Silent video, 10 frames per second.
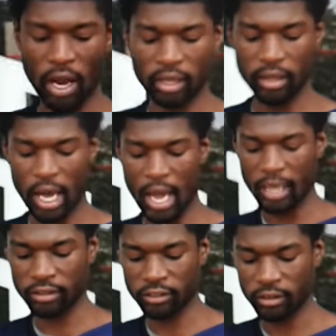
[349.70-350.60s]

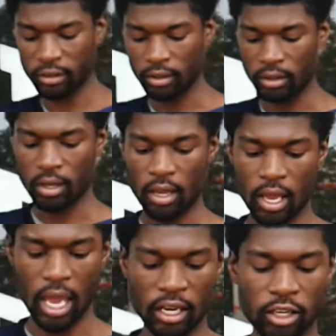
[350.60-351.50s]
recognizes
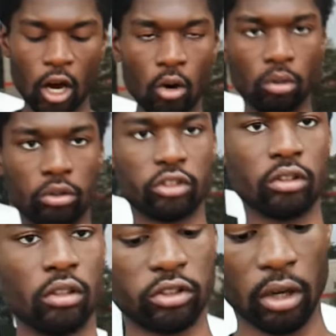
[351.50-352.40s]
and knows.
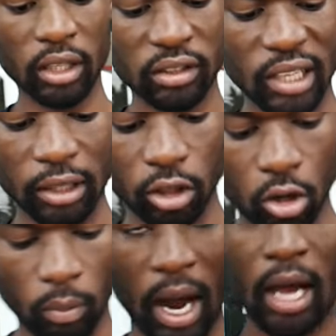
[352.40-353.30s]
So this is out the
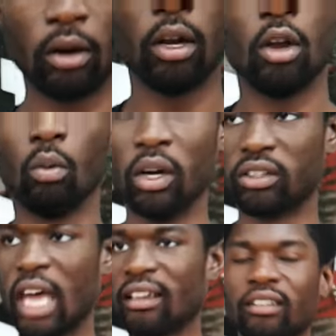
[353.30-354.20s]
Quran, which
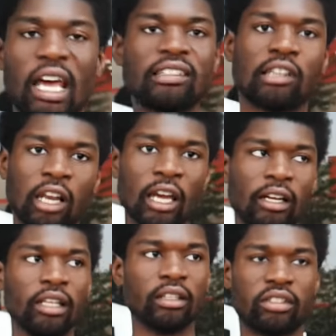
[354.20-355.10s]
that's
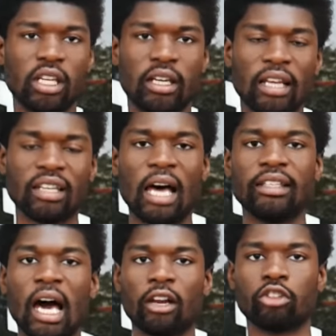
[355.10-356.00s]
clearly a sin. That's
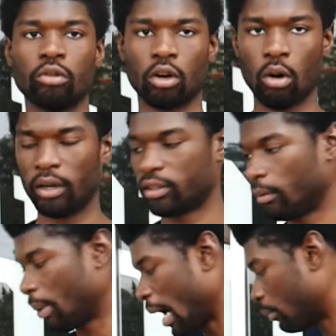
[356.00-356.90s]
idolatry according to
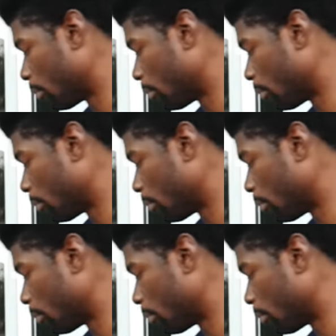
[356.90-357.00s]
the Bible.